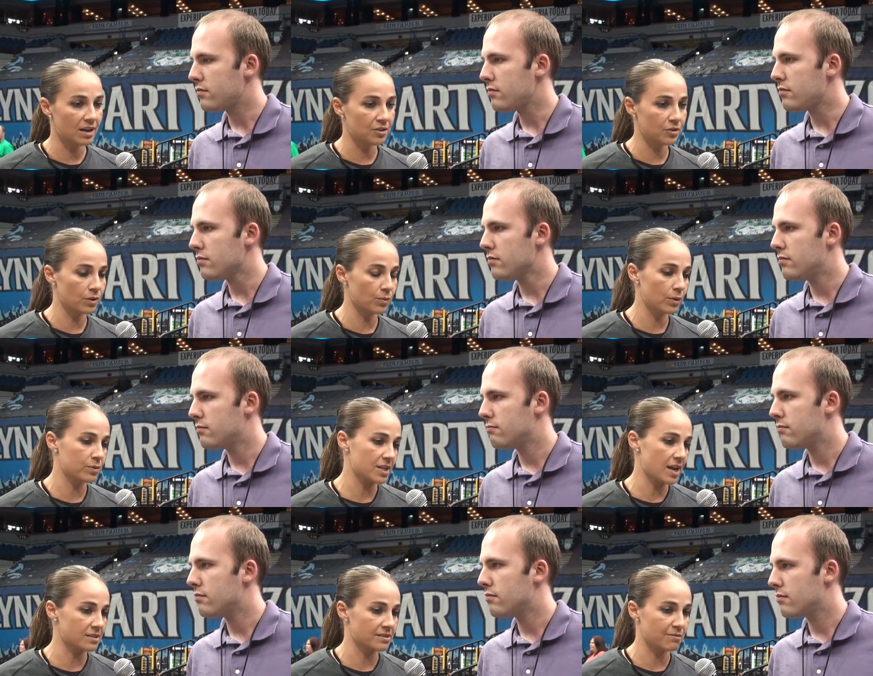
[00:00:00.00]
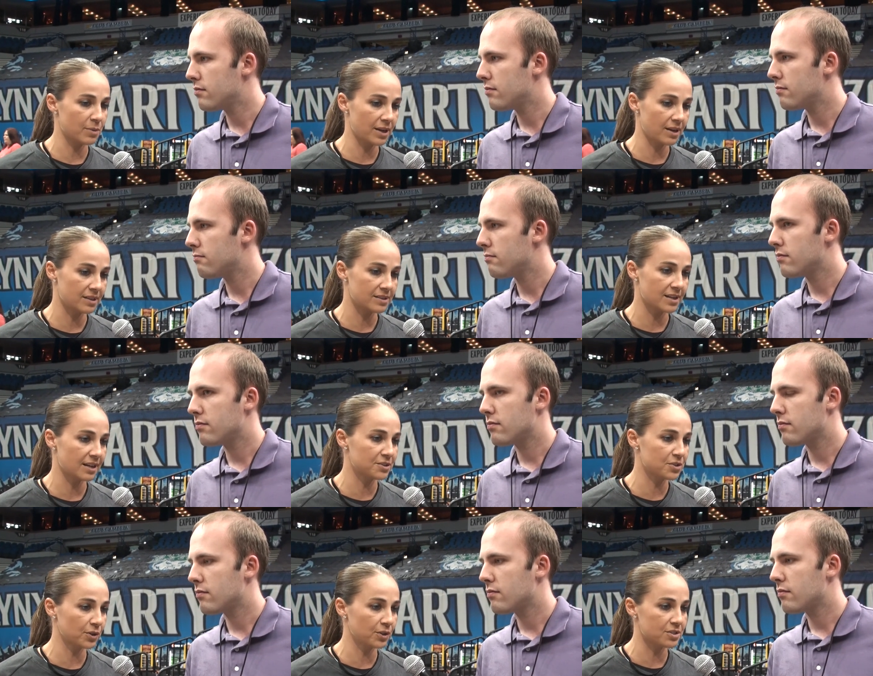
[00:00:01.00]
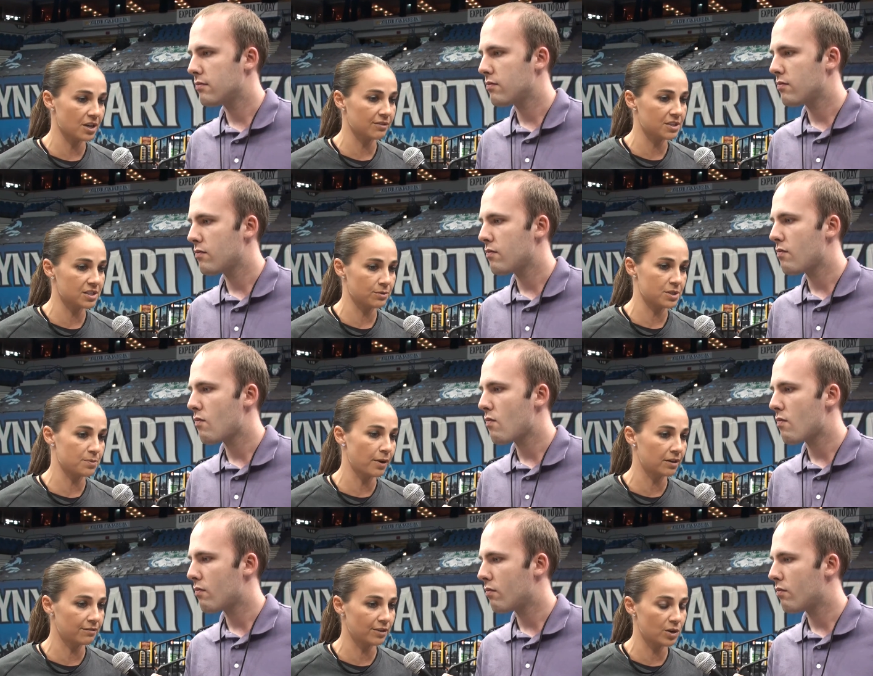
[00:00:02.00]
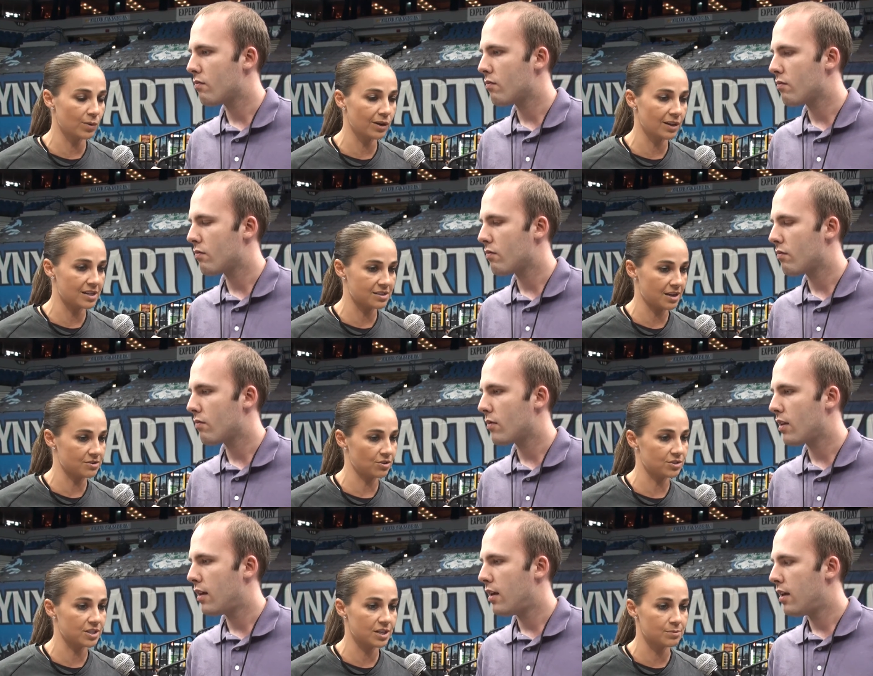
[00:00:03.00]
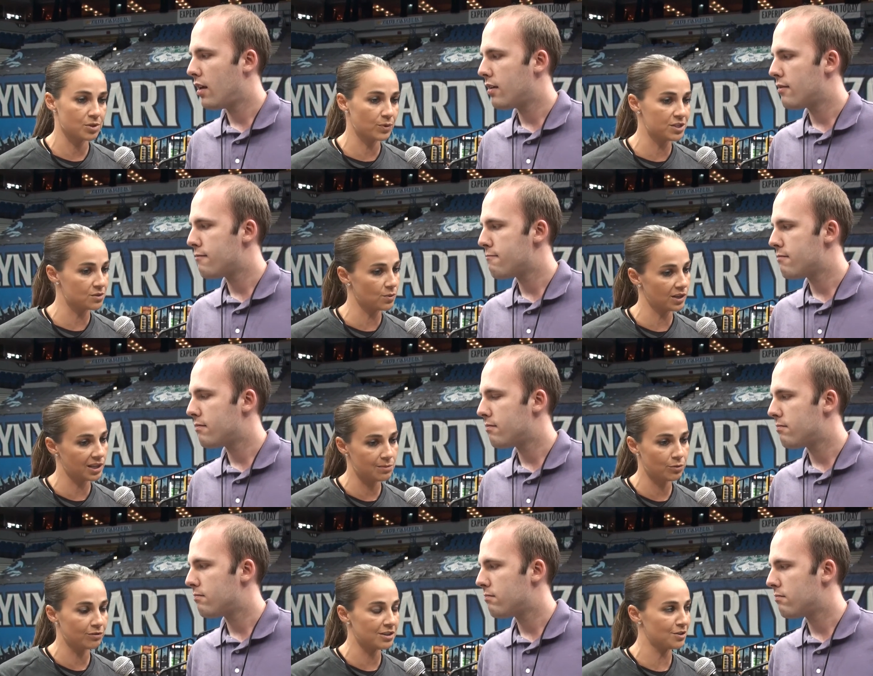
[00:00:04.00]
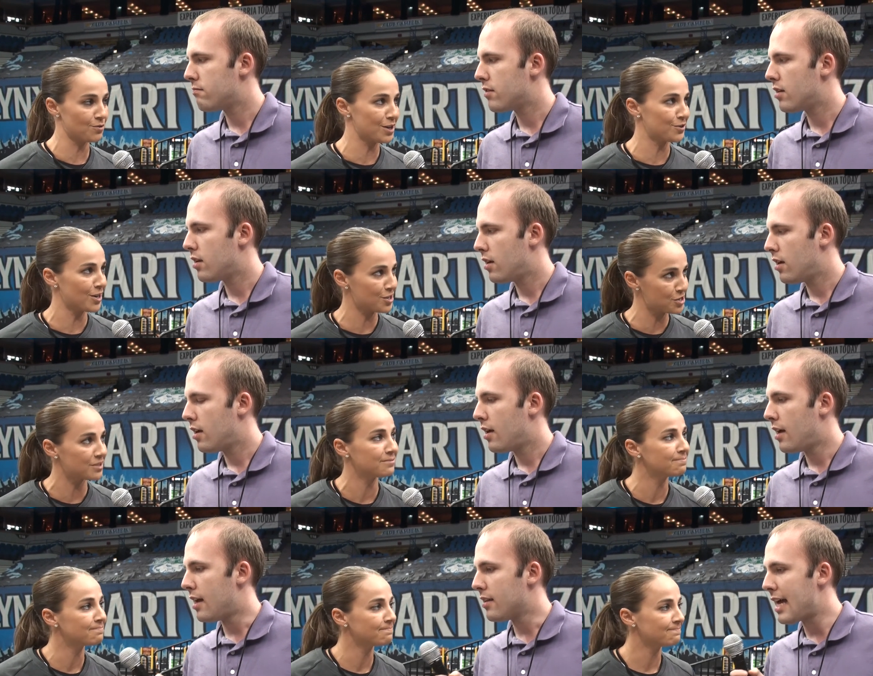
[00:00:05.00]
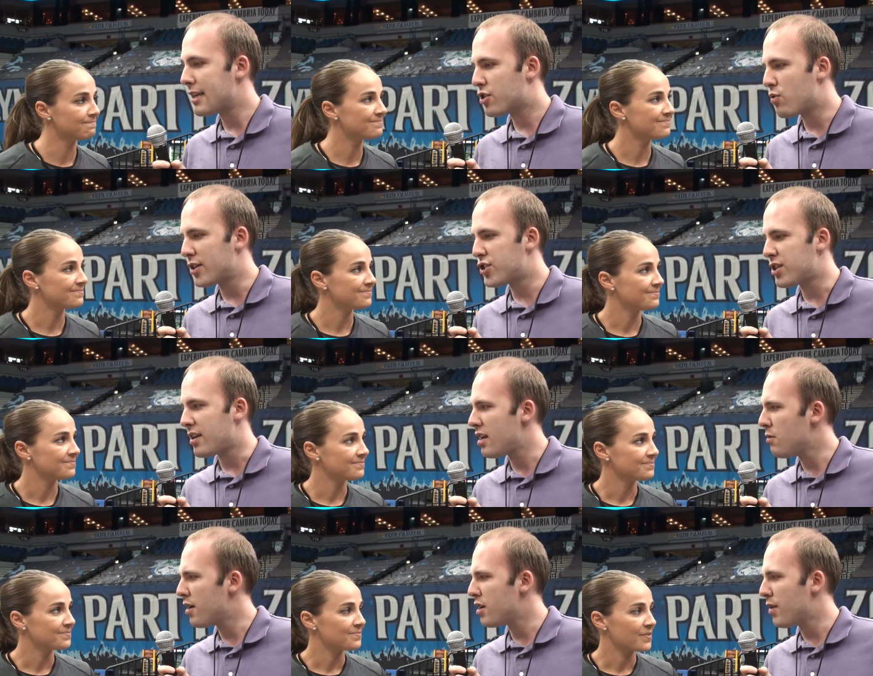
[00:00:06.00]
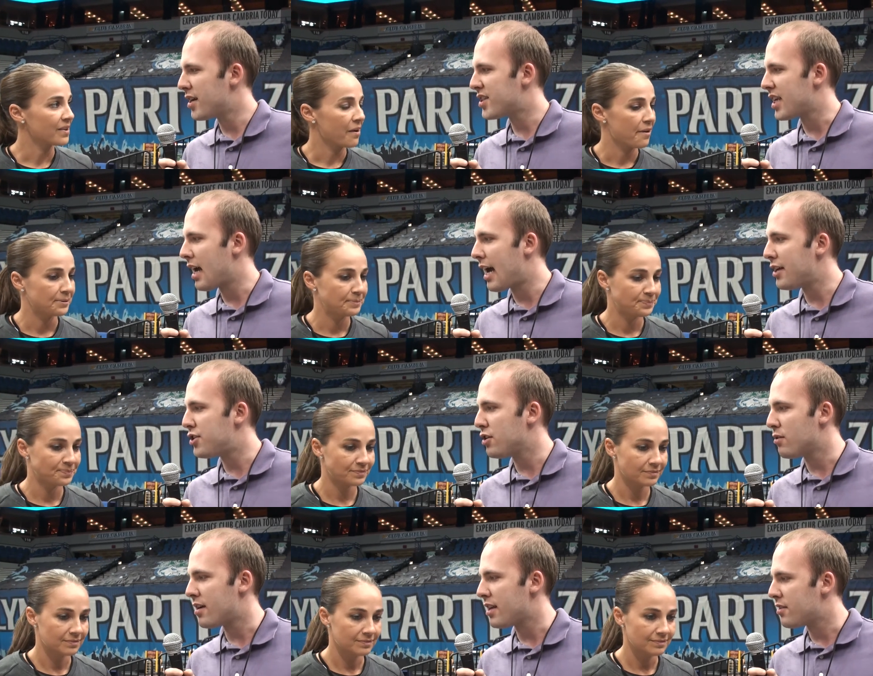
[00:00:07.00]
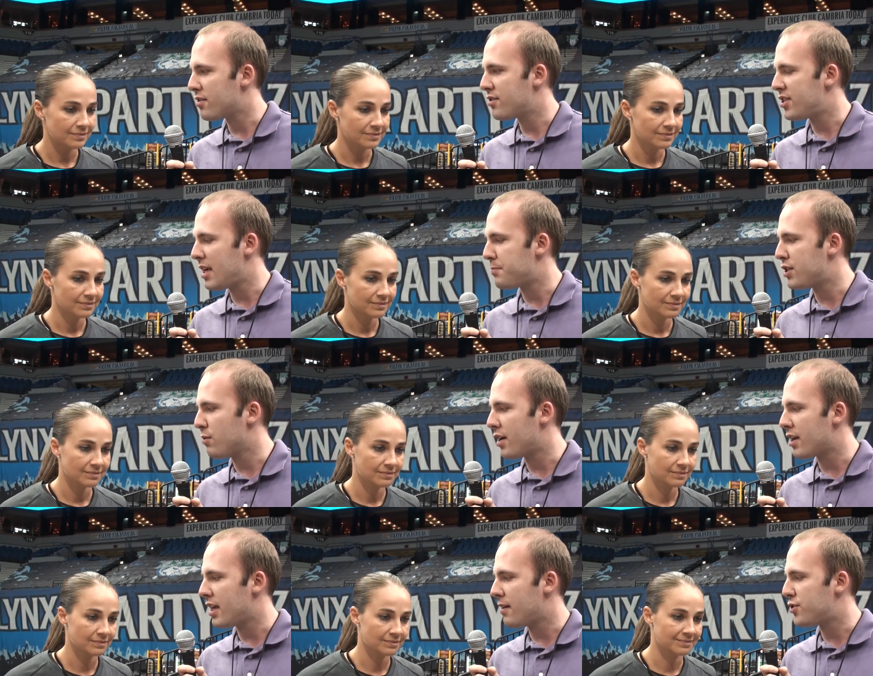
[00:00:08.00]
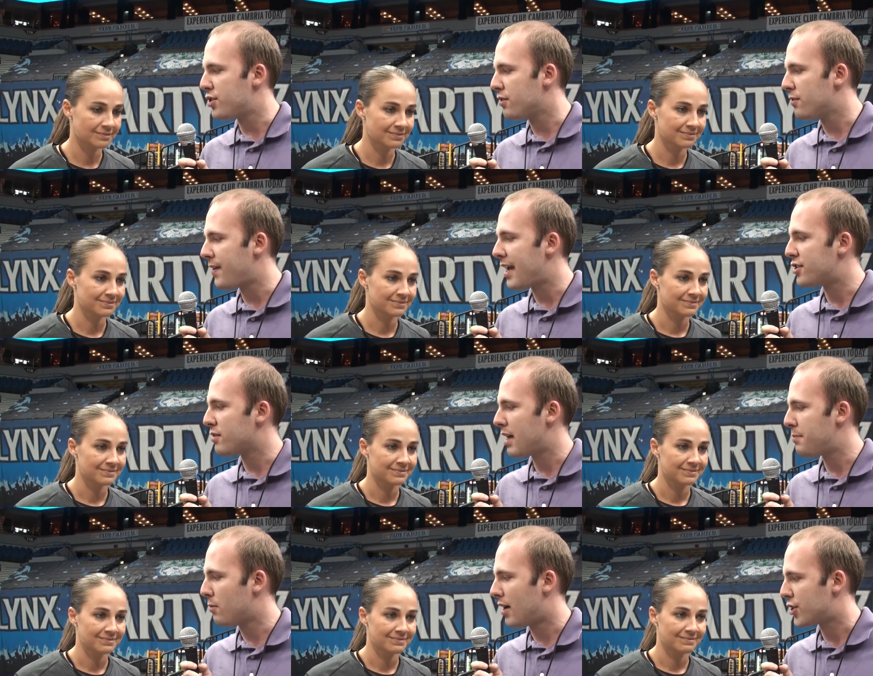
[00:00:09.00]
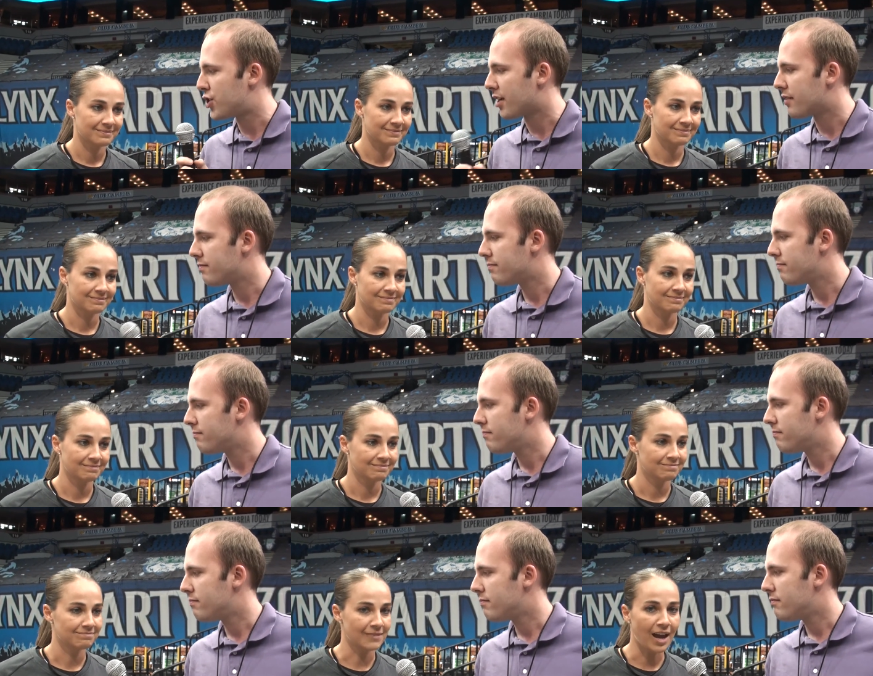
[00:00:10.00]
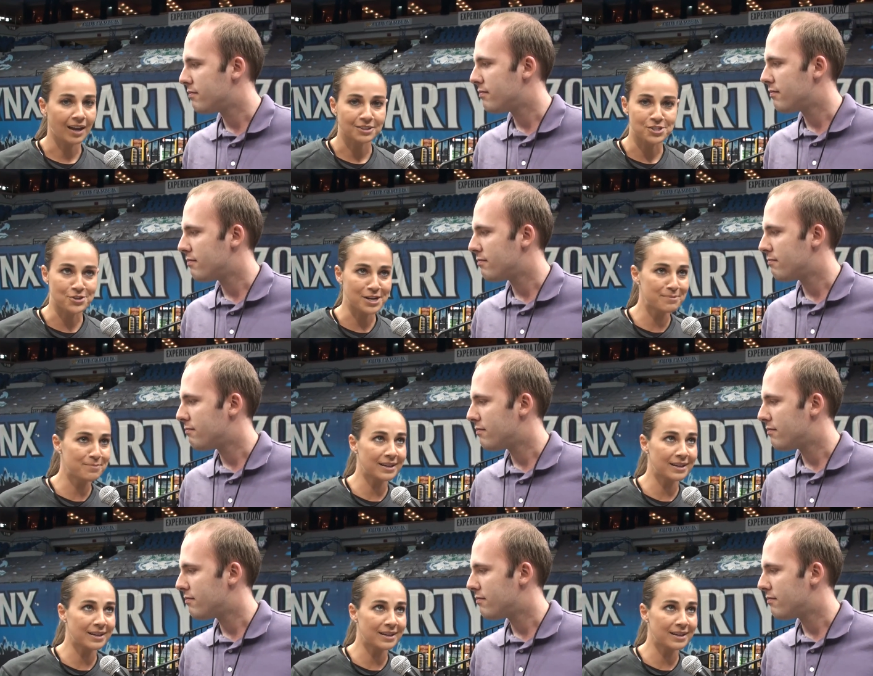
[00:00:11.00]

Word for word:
Speaker 1: and doing what was asked of me. And San Antonio's obviously responded very well as as our team. So we just want to keep moving in the right direction.
Speaker 2: And last question: Anyone you want to say hi to, or any tips you want to give to fans who might be watching?
Speaker 1: Nah, dream